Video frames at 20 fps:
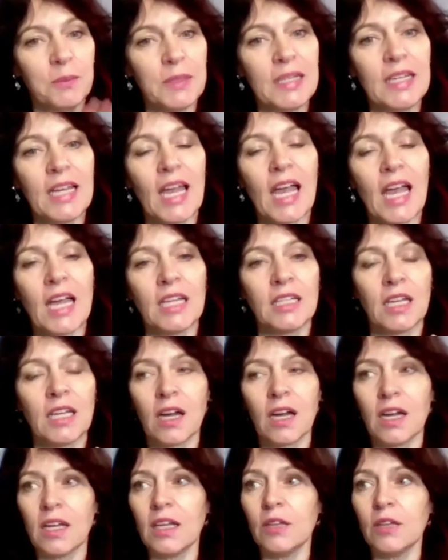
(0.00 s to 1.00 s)
And
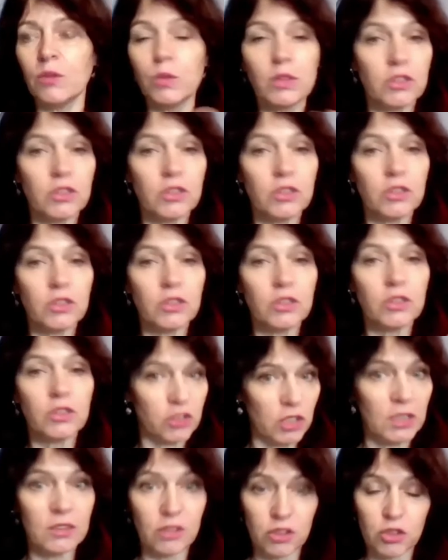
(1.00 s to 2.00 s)
it was, it's
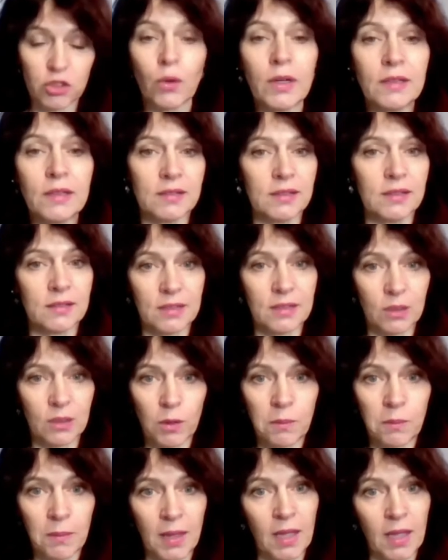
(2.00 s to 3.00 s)
choices that we
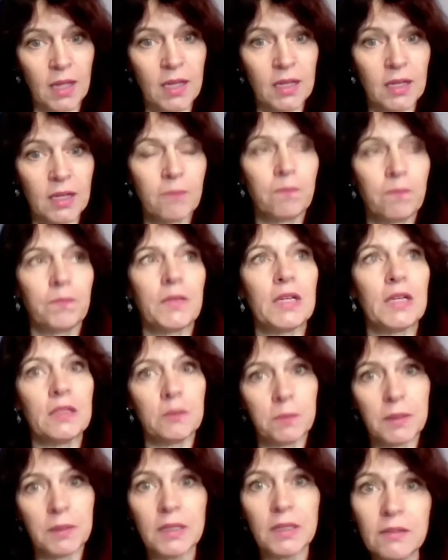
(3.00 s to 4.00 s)
make, it's
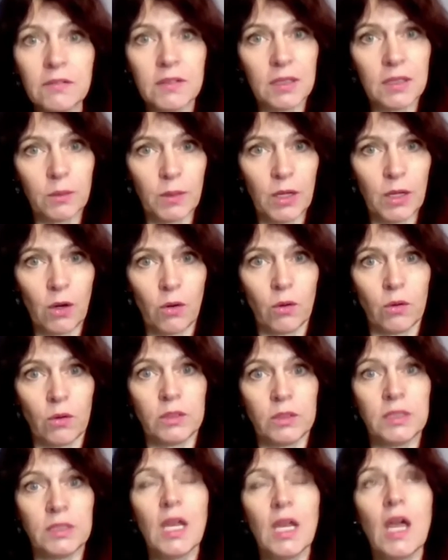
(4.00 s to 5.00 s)
beliefs that we hold.